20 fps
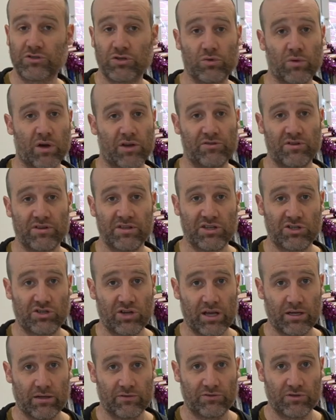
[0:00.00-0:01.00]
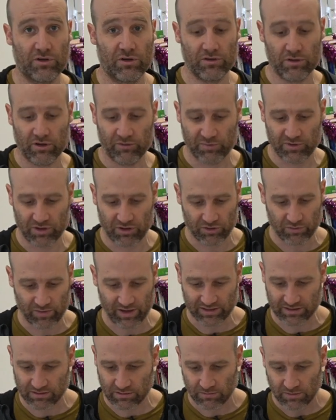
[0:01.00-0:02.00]
200 in the chain have turned off, but not the
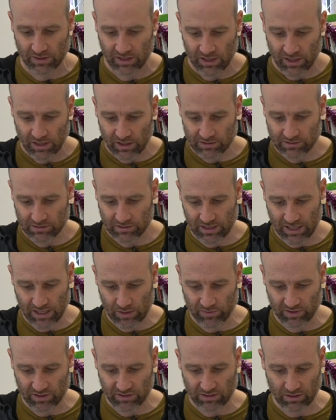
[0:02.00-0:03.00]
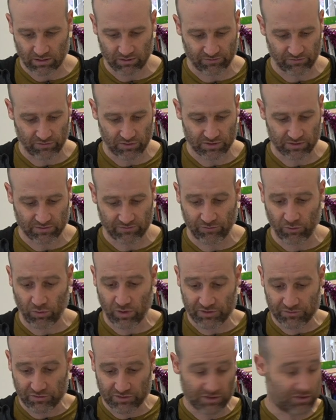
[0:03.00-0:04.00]
rest. So now we can tell the first
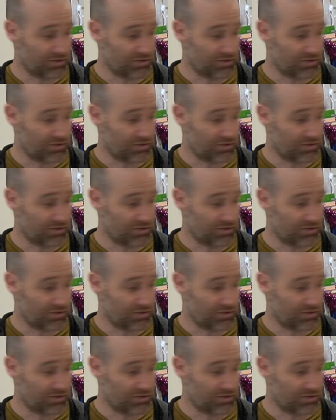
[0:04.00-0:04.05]
400 to